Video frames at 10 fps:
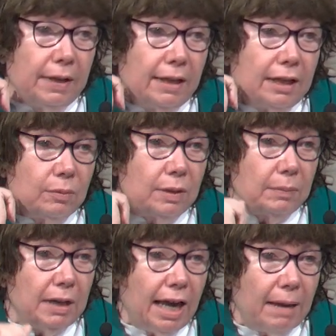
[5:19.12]
That's what
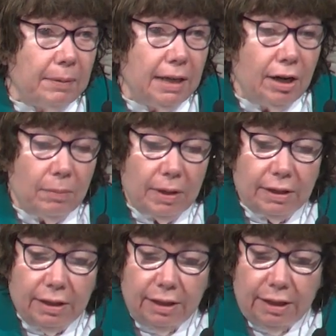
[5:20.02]
would happen here
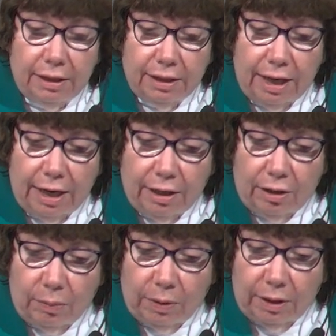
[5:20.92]
because it didn't say, you
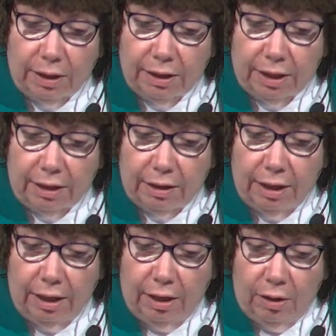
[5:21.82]
know, when they said,
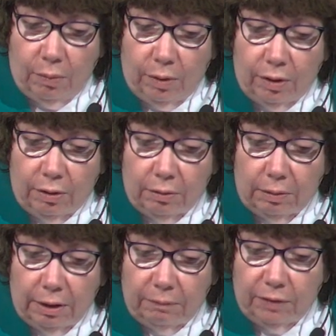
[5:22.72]
when the
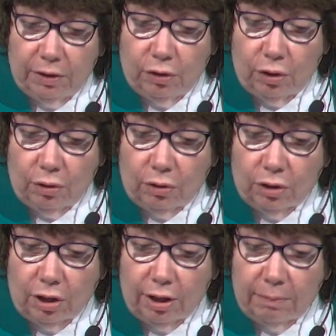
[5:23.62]
vineyard owner
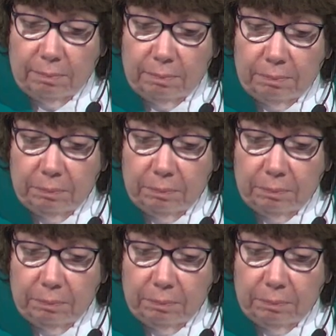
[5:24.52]
saw them